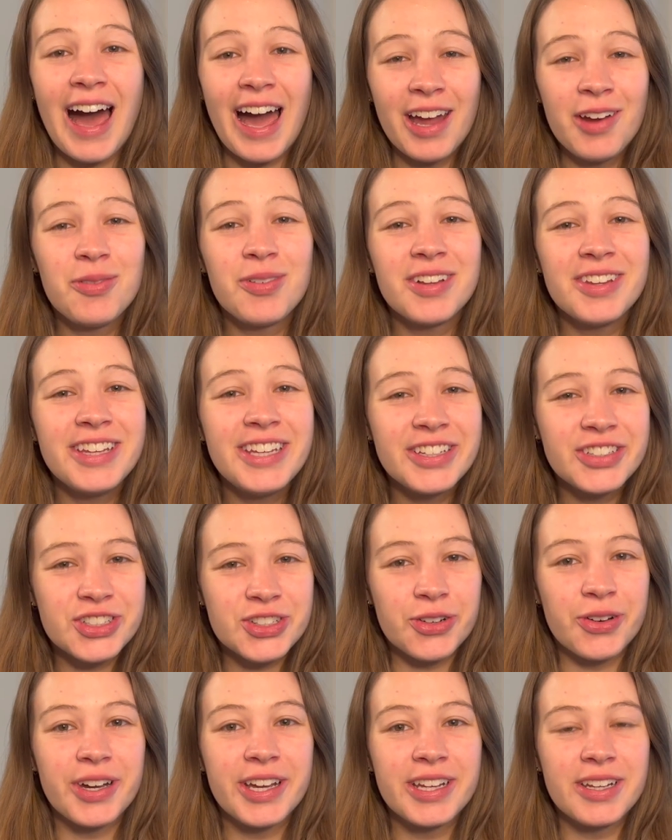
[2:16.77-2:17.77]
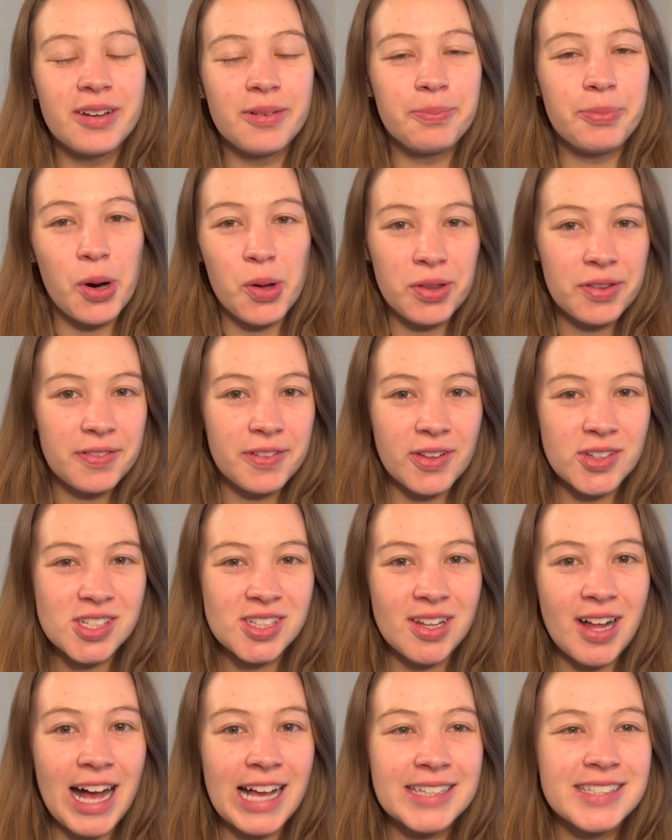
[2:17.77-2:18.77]
I really enjoyed both of those
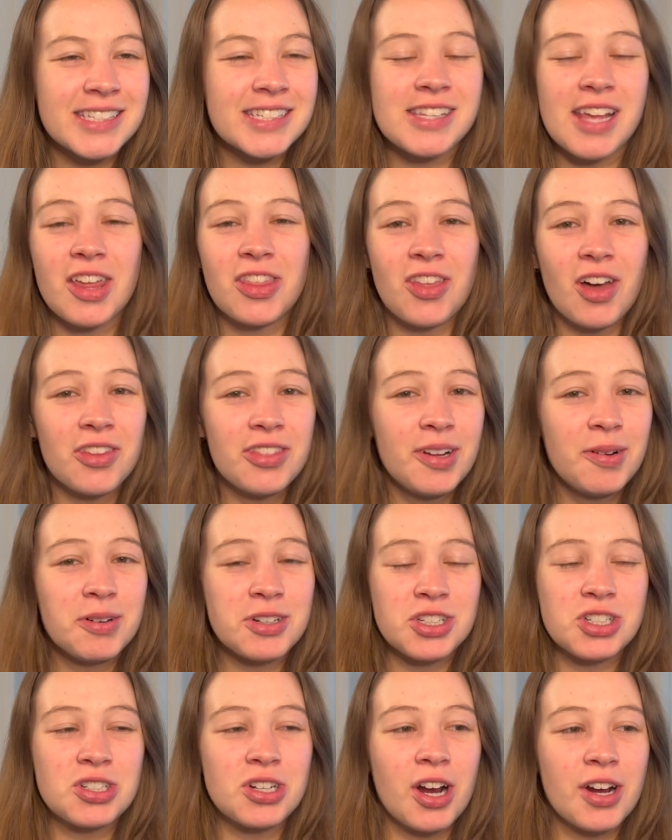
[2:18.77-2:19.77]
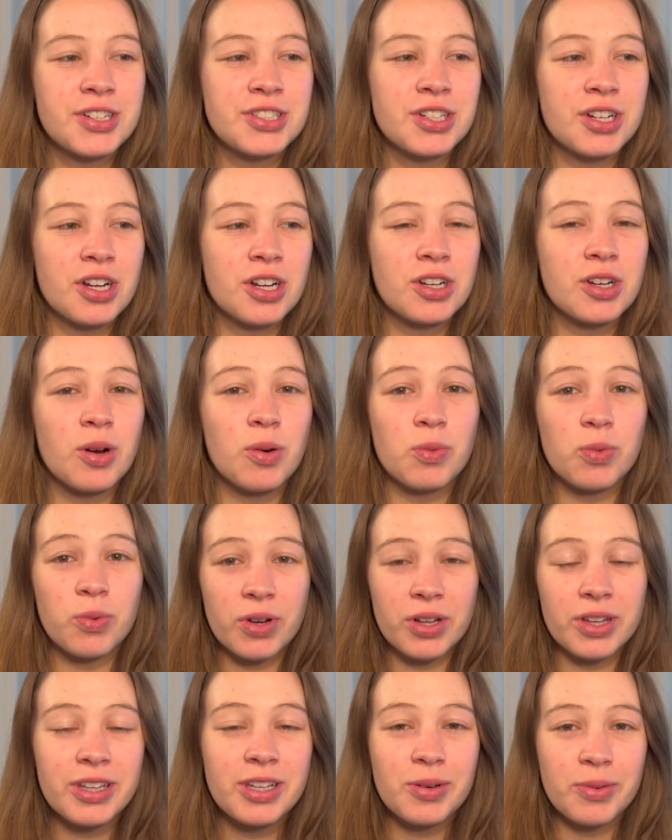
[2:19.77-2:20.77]
classes. I thought they were structured
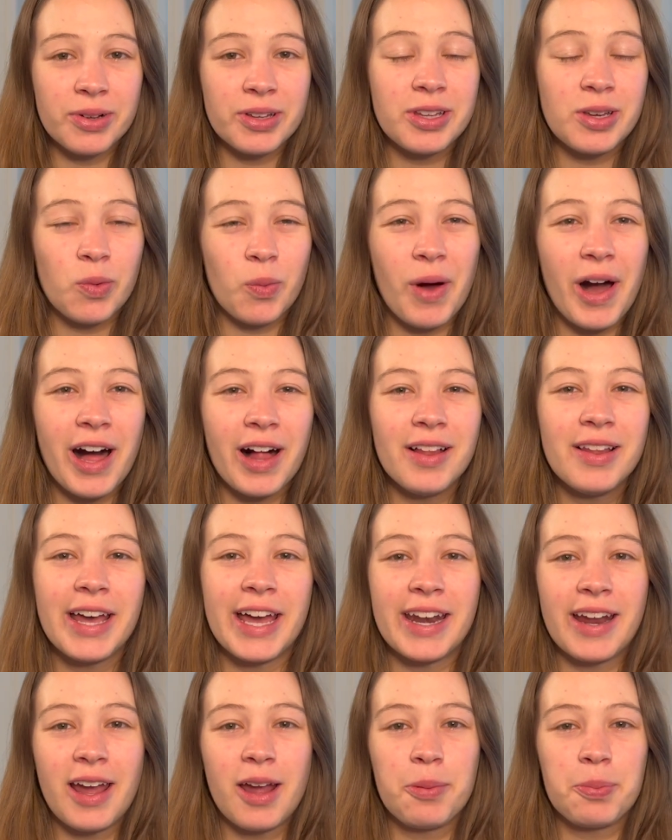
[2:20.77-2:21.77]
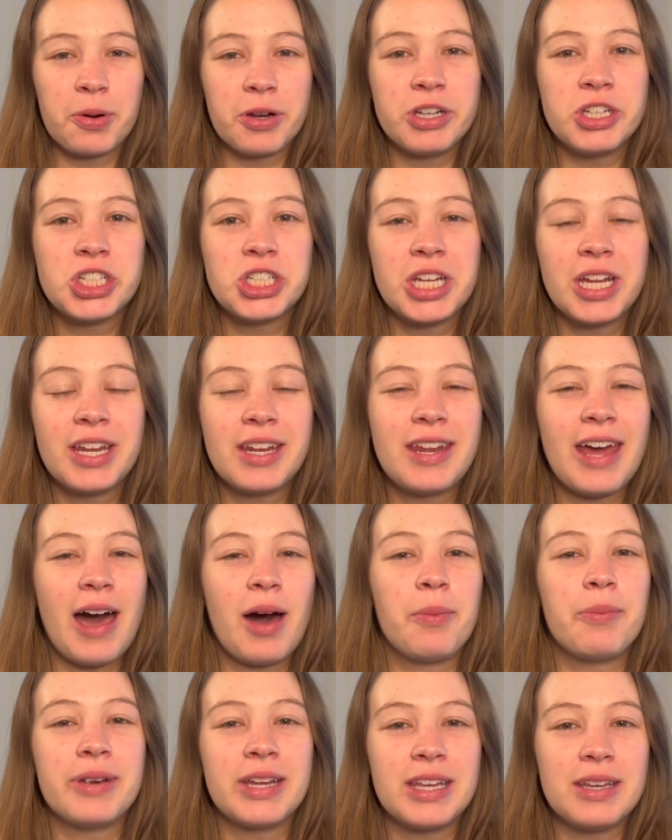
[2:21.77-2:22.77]
really well, and I appreciated
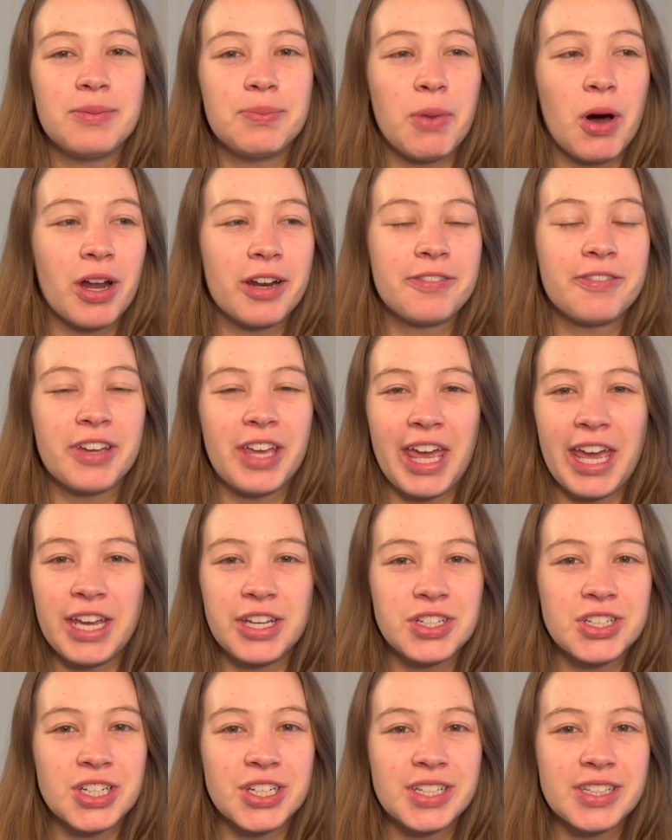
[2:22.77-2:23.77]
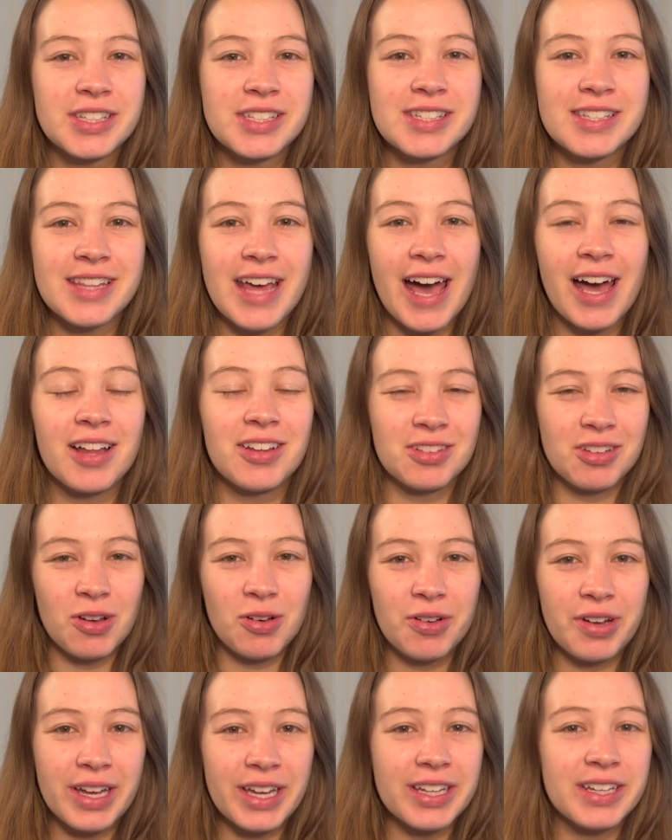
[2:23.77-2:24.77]
how many modifications that
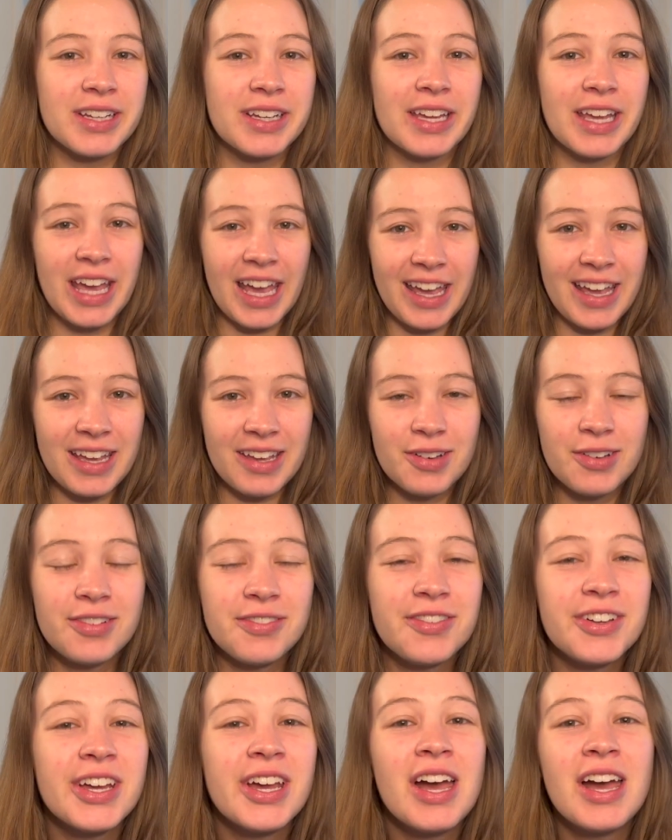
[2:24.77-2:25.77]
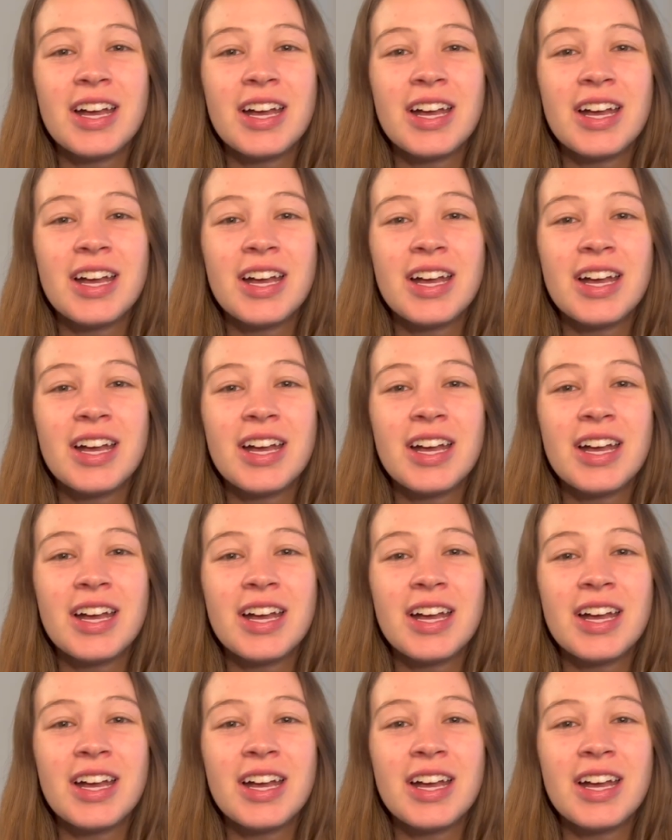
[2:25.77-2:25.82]
Logan gave.